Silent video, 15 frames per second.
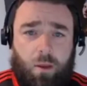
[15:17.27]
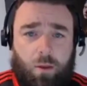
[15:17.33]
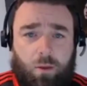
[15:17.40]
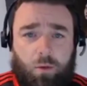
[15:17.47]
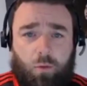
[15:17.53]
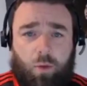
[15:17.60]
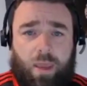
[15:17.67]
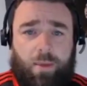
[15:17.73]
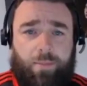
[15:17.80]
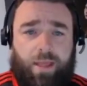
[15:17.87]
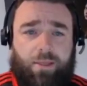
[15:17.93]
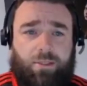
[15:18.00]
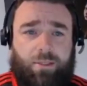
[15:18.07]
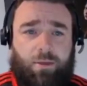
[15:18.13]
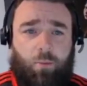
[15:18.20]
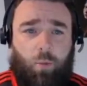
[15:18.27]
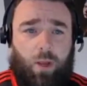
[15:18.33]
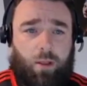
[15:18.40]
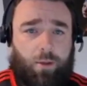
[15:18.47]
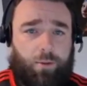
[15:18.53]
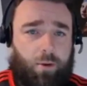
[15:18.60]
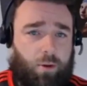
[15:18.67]
you'll keep this
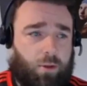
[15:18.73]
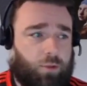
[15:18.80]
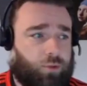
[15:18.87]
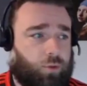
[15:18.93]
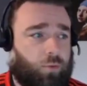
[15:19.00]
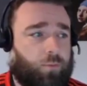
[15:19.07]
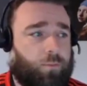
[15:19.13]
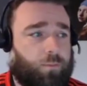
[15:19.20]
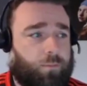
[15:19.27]
well under control.